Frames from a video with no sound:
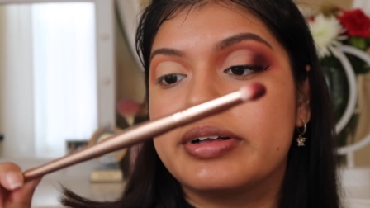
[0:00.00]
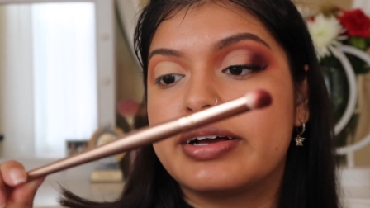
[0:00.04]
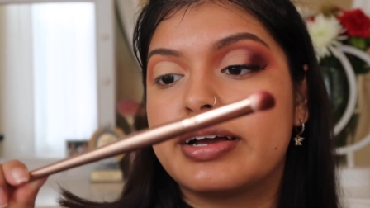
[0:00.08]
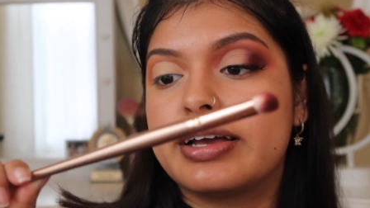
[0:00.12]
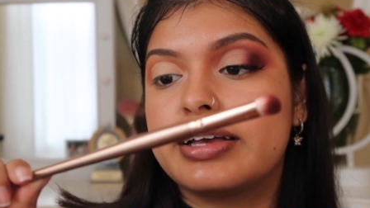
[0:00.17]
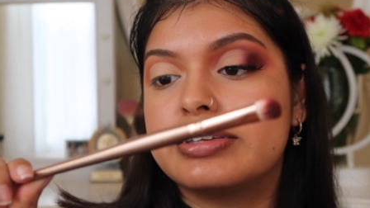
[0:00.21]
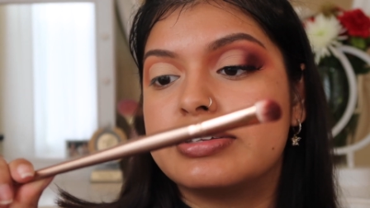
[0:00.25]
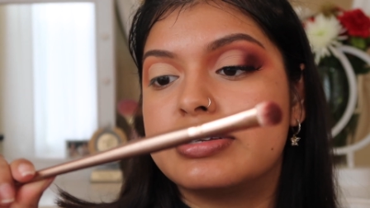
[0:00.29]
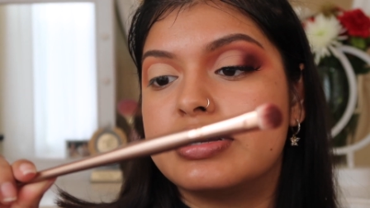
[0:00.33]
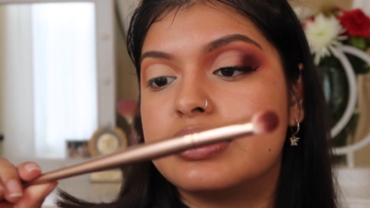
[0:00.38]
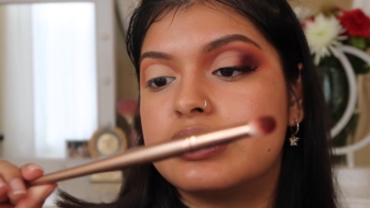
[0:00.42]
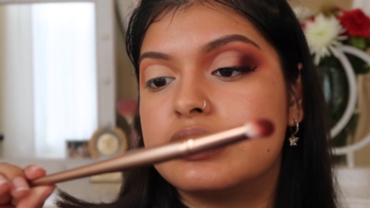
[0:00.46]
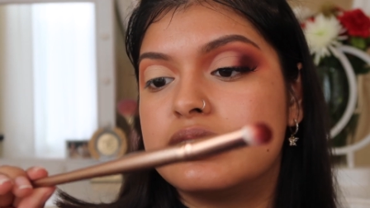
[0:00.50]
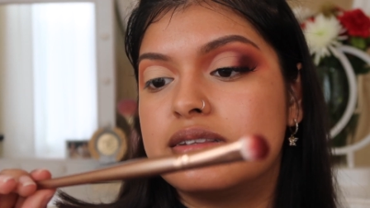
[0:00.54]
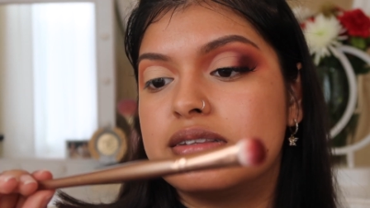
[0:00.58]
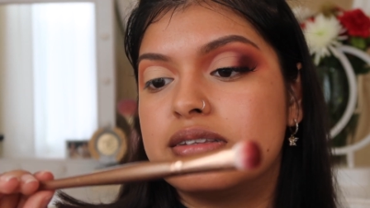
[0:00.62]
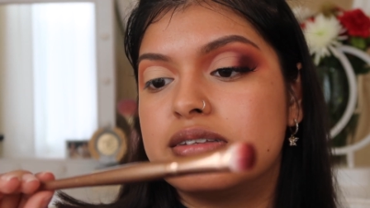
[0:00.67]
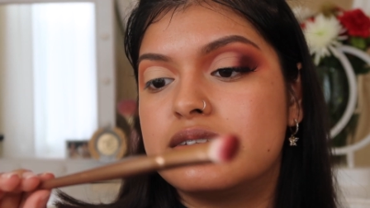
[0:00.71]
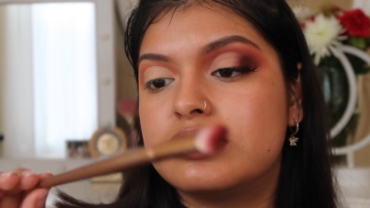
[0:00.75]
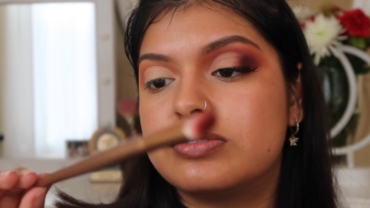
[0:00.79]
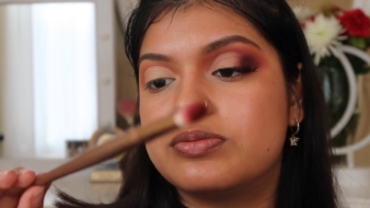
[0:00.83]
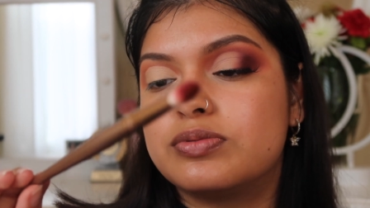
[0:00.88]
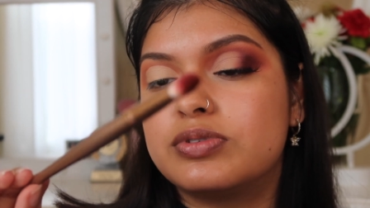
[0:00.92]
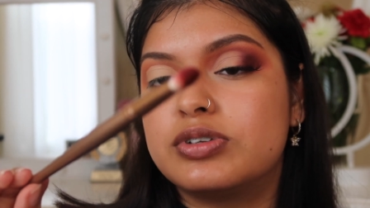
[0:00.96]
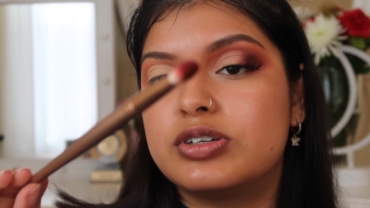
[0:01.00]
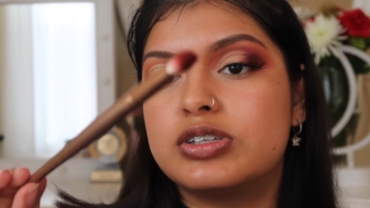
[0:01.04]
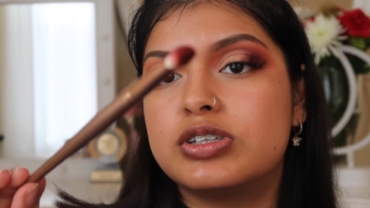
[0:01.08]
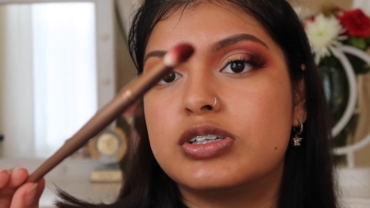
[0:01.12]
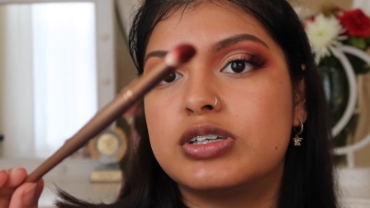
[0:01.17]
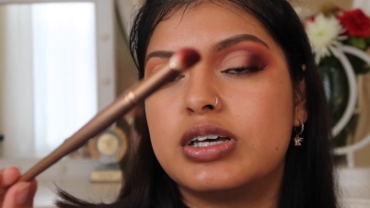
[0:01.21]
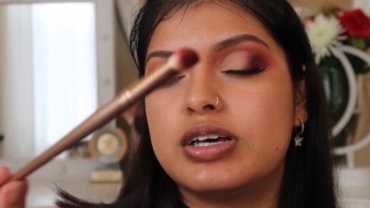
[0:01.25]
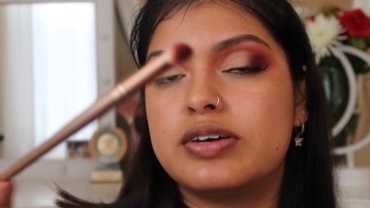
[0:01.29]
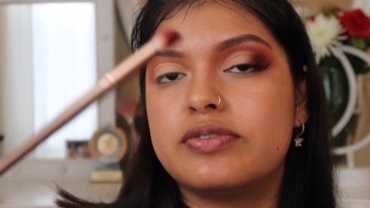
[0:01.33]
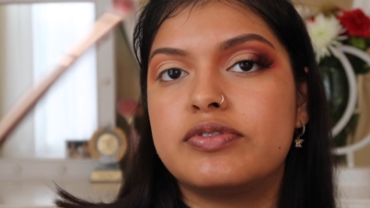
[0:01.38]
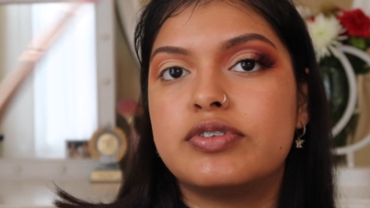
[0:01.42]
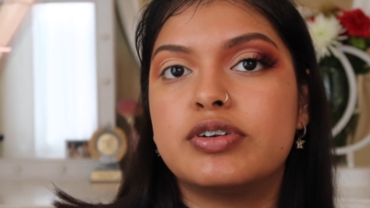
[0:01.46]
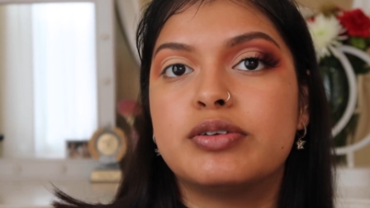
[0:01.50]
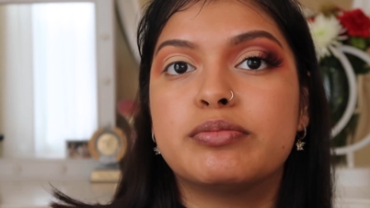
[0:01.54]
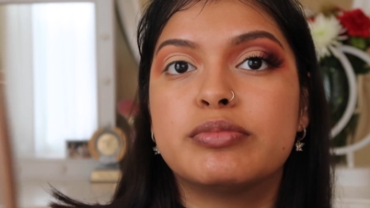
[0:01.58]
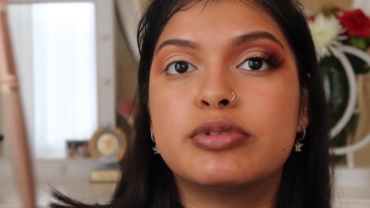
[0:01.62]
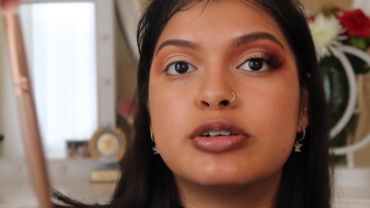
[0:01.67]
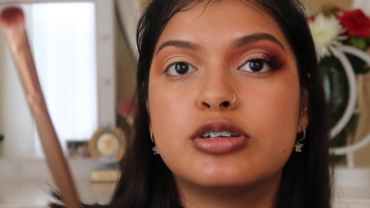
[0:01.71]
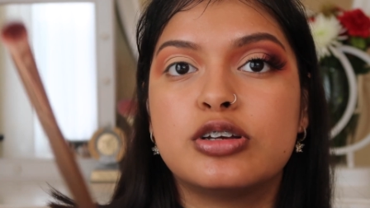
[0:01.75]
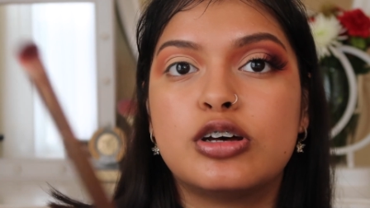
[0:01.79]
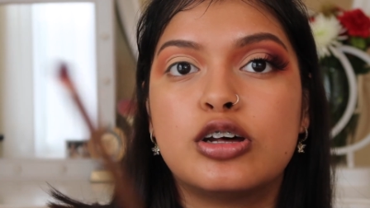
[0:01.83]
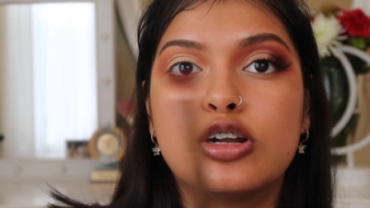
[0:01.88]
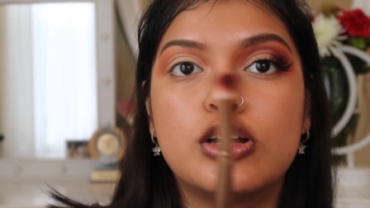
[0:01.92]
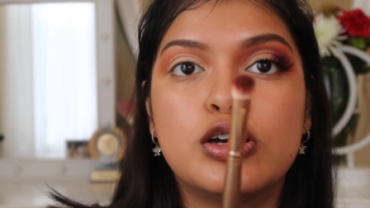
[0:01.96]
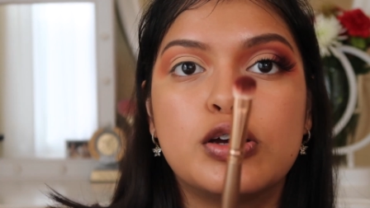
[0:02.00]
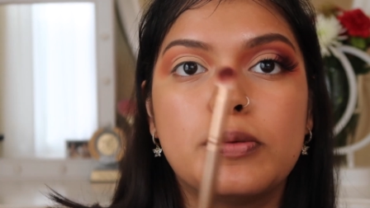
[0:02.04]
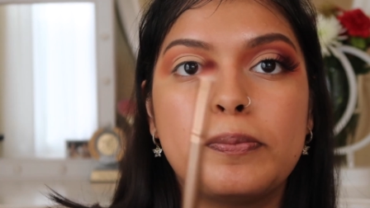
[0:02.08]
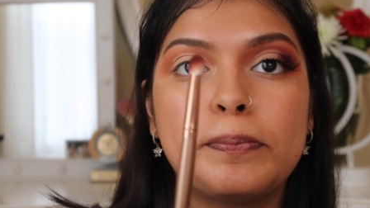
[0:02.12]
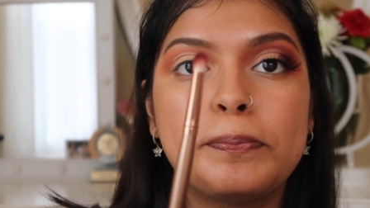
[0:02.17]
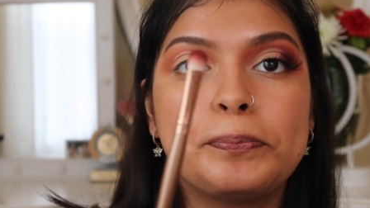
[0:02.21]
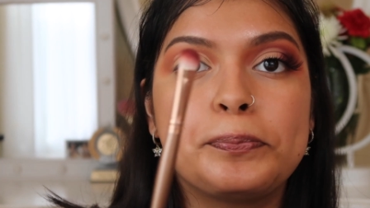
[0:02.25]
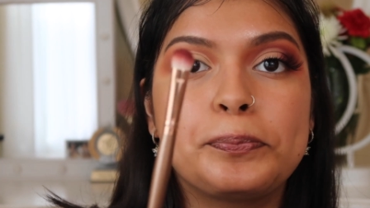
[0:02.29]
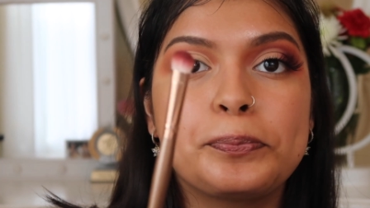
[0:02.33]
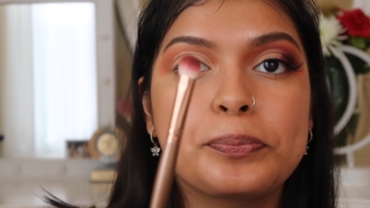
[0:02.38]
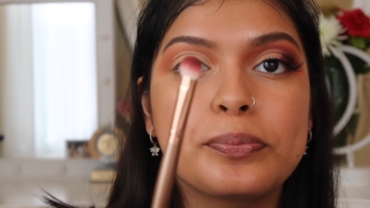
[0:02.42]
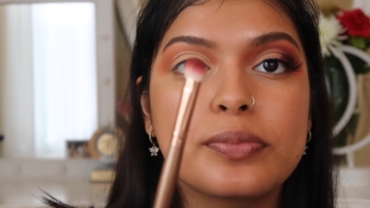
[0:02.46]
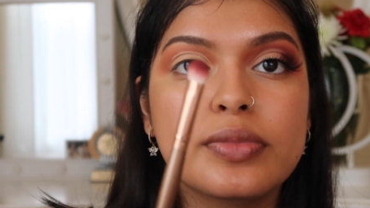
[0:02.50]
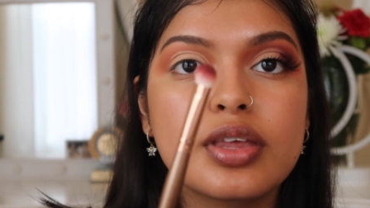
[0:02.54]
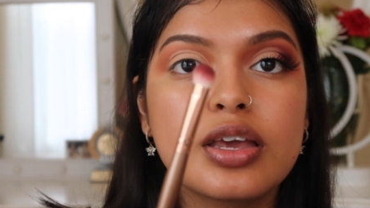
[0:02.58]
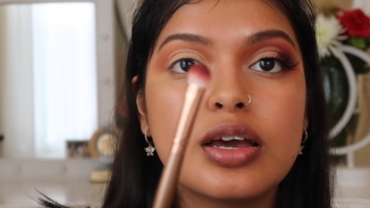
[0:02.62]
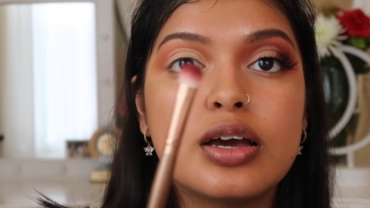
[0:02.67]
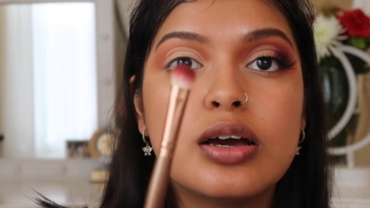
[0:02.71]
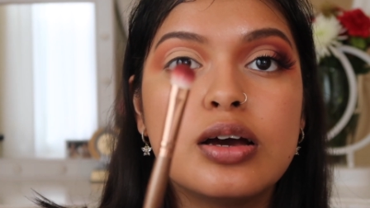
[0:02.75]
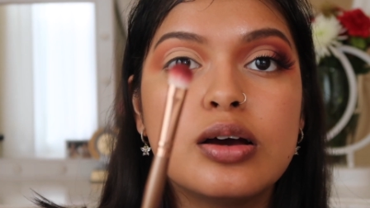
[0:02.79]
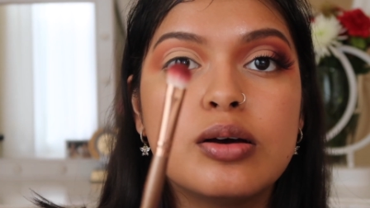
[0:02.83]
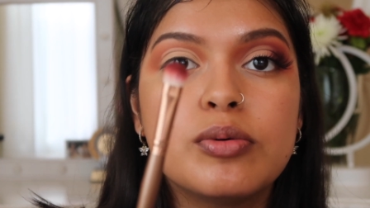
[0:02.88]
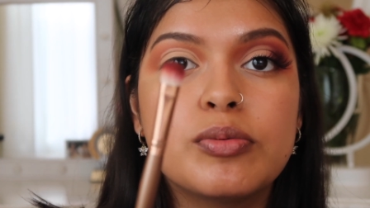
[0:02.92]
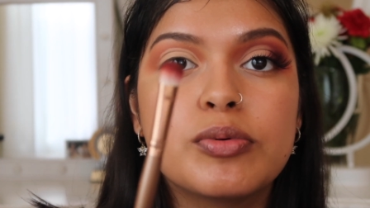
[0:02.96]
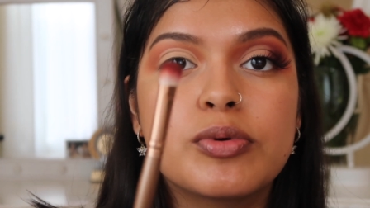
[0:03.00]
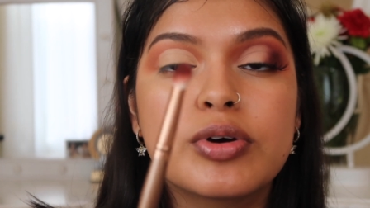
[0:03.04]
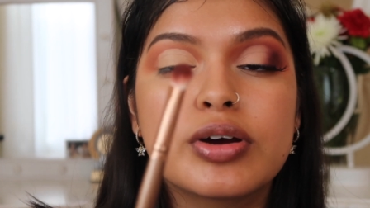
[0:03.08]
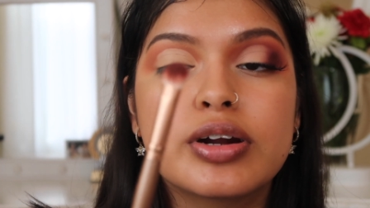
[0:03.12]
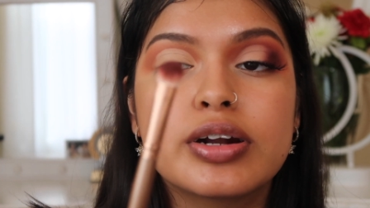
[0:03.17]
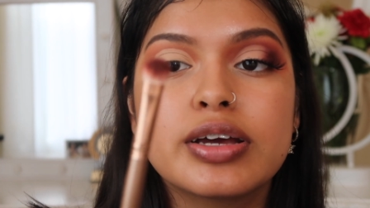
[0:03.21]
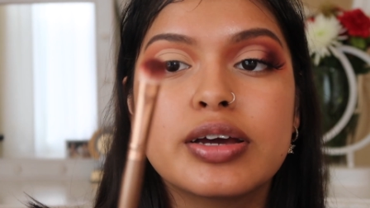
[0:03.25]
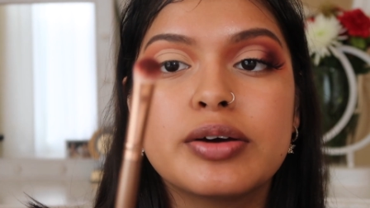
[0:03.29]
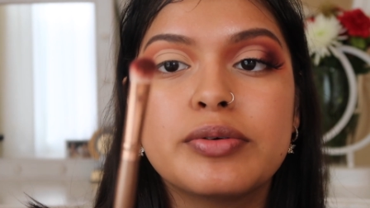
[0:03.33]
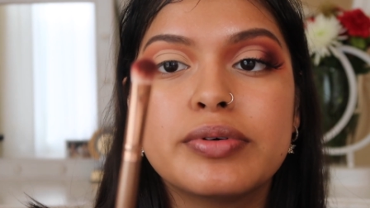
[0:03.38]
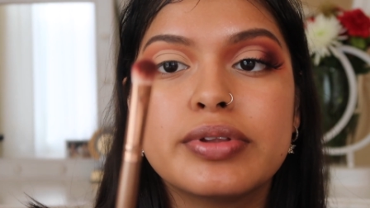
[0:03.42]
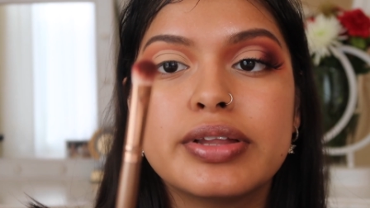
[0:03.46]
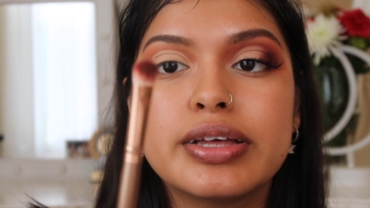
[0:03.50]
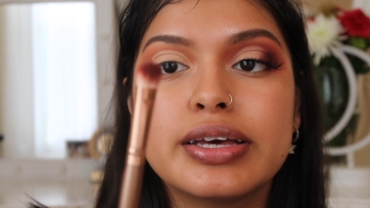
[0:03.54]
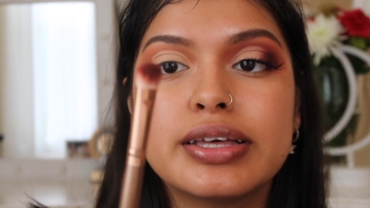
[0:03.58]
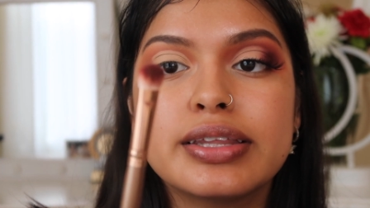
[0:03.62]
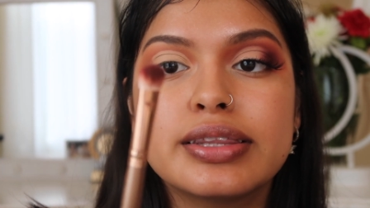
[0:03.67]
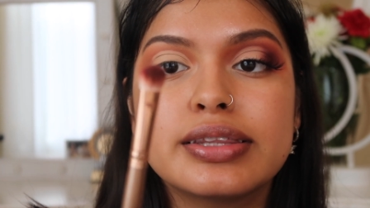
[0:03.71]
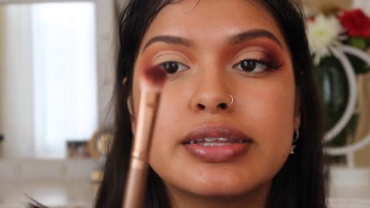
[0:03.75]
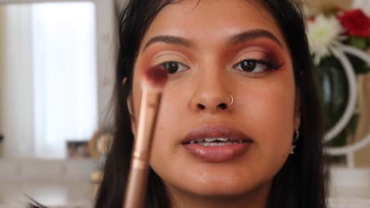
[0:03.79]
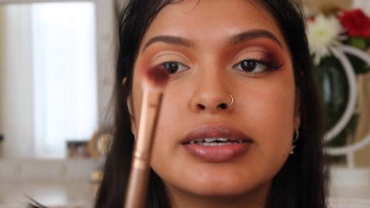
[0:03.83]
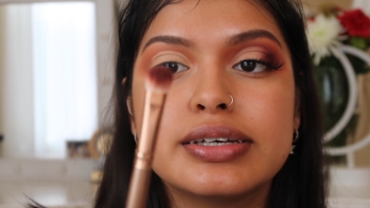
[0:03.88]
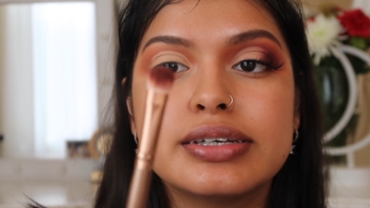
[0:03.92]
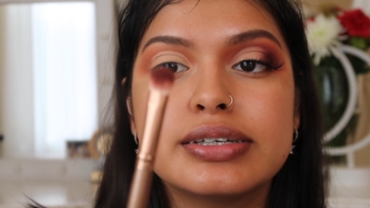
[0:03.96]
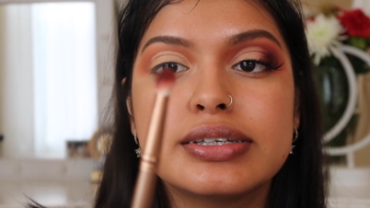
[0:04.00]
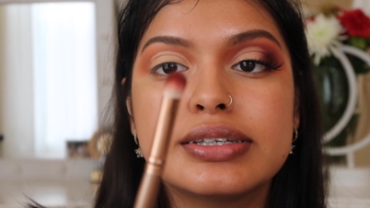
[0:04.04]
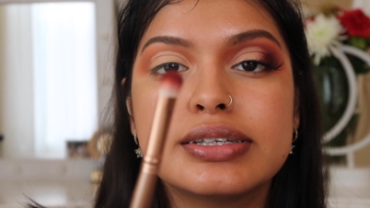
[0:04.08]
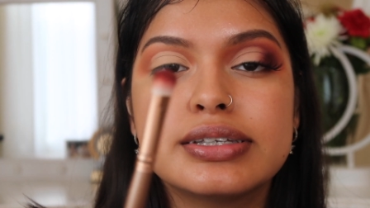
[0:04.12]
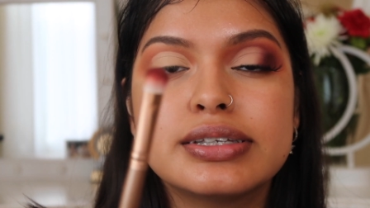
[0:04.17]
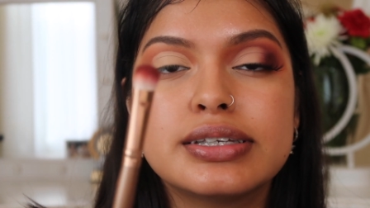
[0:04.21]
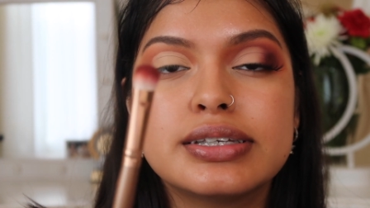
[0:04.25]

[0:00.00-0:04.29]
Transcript: Like I said, this one doesn't have numbers on it. We're gonna get one like this.